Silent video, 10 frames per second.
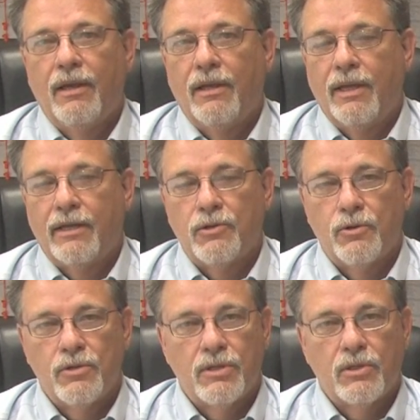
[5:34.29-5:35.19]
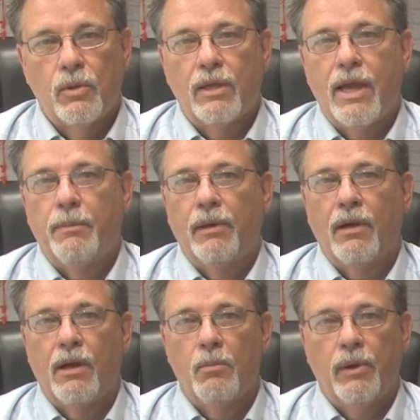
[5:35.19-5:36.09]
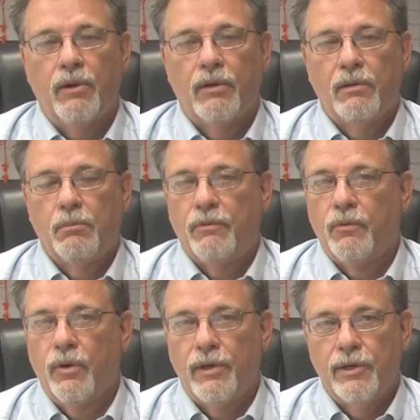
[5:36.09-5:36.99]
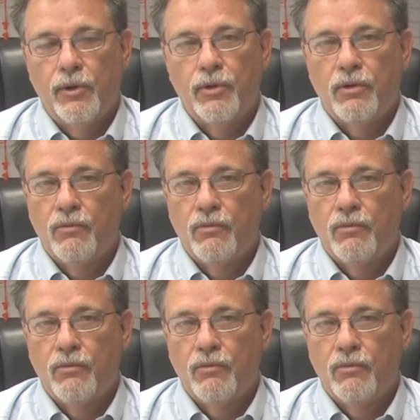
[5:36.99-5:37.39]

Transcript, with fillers: and that turns into a lapping compound, and before you know it,